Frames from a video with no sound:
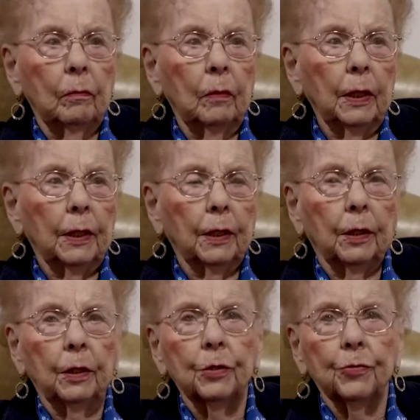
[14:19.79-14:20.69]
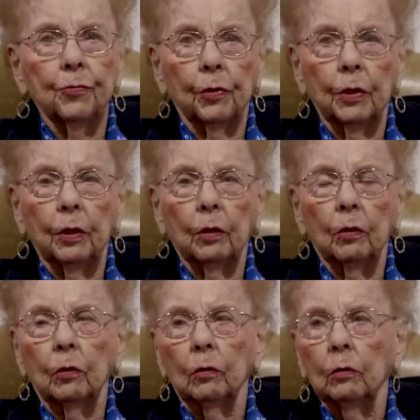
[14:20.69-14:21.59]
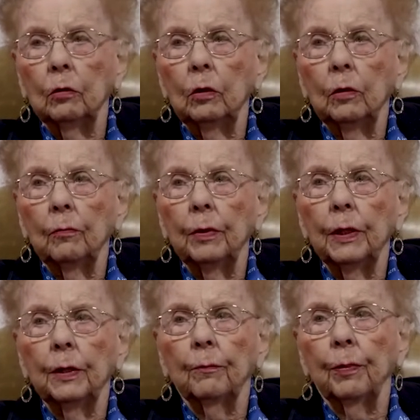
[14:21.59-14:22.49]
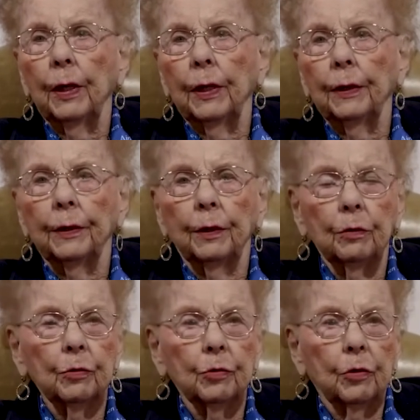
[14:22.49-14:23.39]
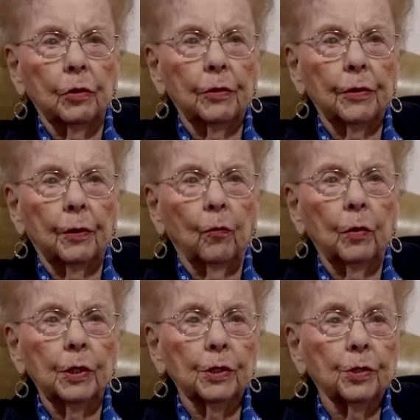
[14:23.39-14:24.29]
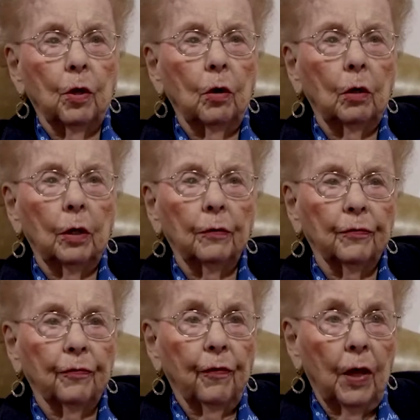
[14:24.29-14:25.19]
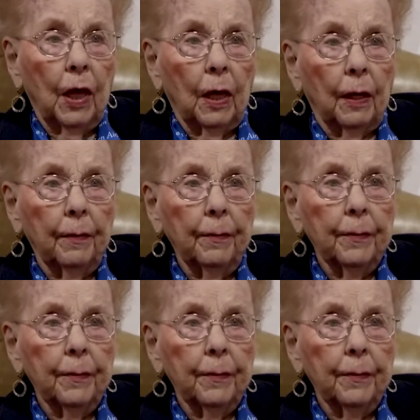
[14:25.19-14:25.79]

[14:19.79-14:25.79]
making history or being pioneers or anything. We just all loved to fly.